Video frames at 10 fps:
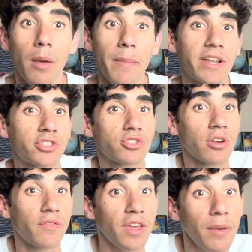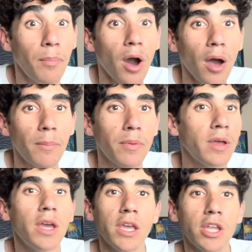mixture of hip hop,
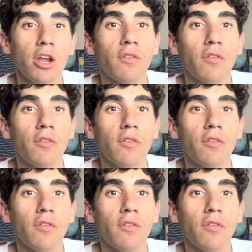you know,